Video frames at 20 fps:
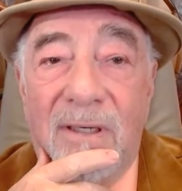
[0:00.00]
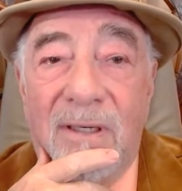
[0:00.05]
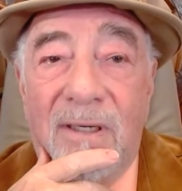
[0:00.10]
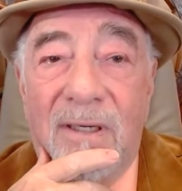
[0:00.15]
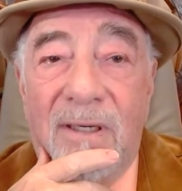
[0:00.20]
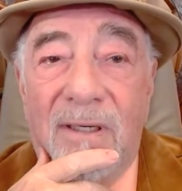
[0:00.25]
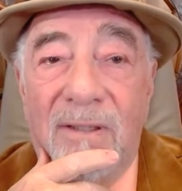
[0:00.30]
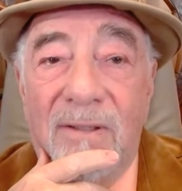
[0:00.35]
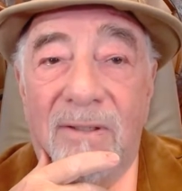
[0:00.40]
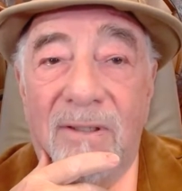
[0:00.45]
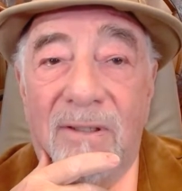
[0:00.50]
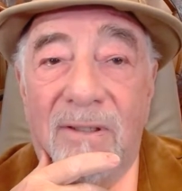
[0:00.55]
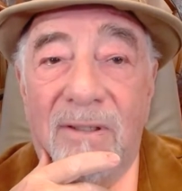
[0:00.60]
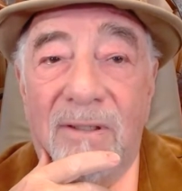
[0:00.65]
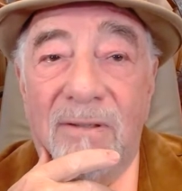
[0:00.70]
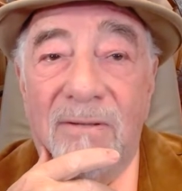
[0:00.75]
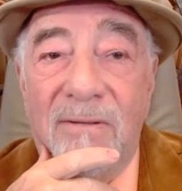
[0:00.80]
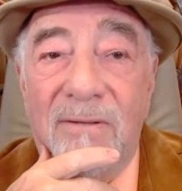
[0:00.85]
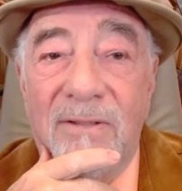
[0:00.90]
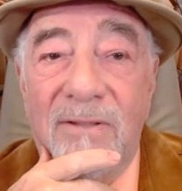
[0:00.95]
And
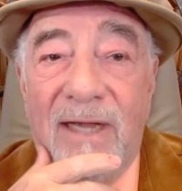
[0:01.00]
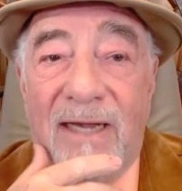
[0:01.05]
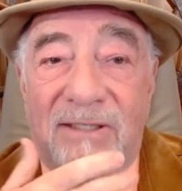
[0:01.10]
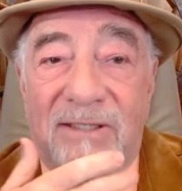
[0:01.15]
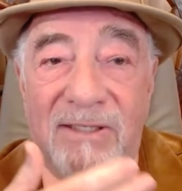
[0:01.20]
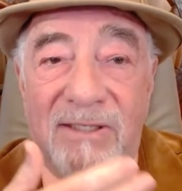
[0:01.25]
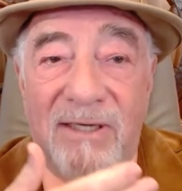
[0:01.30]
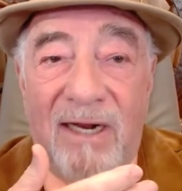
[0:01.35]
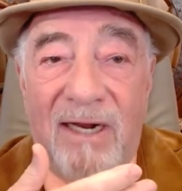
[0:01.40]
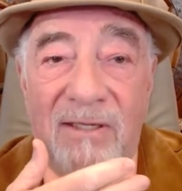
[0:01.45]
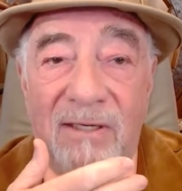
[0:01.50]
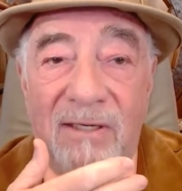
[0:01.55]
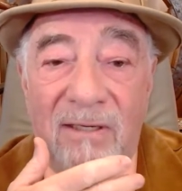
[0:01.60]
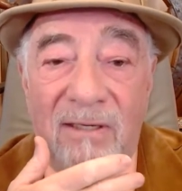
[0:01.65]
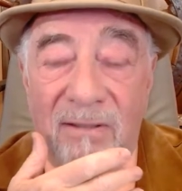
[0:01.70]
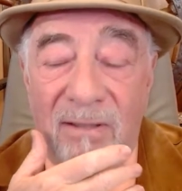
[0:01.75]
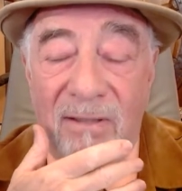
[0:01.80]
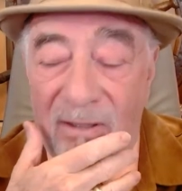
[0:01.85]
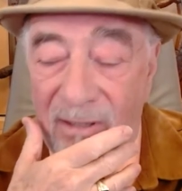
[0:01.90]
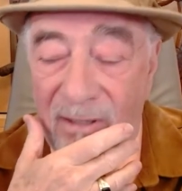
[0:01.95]
uh, yesterday I did
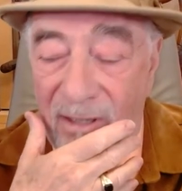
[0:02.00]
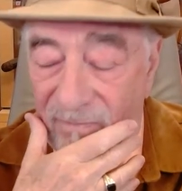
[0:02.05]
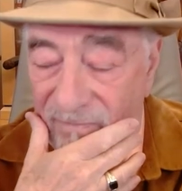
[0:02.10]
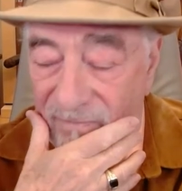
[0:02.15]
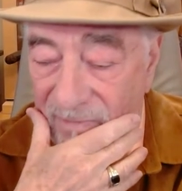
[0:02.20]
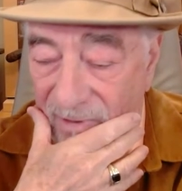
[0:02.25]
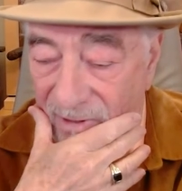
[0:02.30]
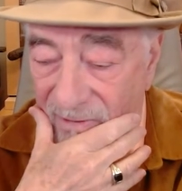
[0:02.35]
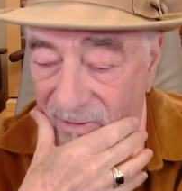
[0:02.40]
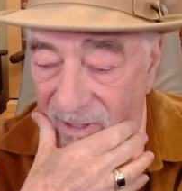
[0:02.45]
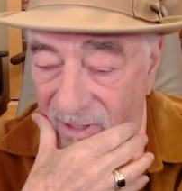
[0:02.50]
a, a, a